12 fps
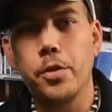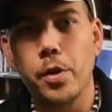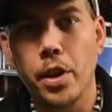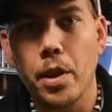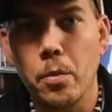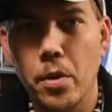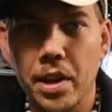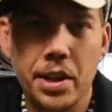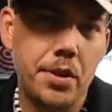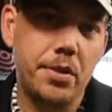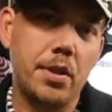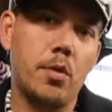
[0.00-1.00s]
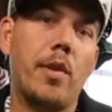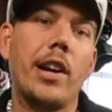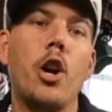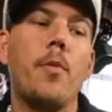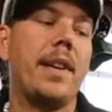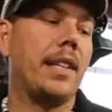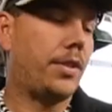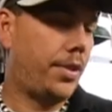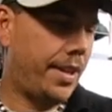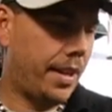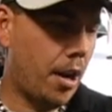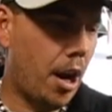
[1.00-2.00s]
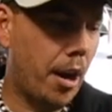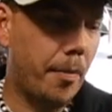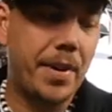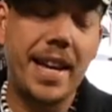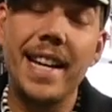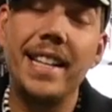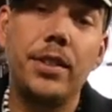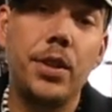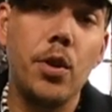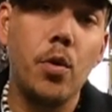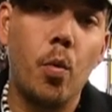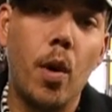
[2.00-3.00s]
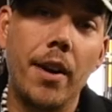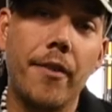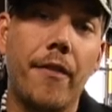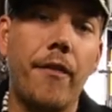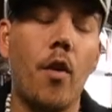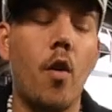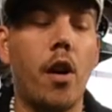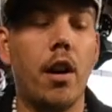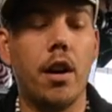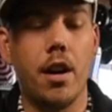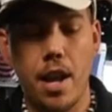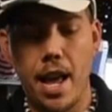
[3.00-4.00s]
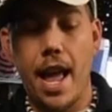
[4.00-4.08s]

drill that we're going to use is Ryobi T, uh, P two one four,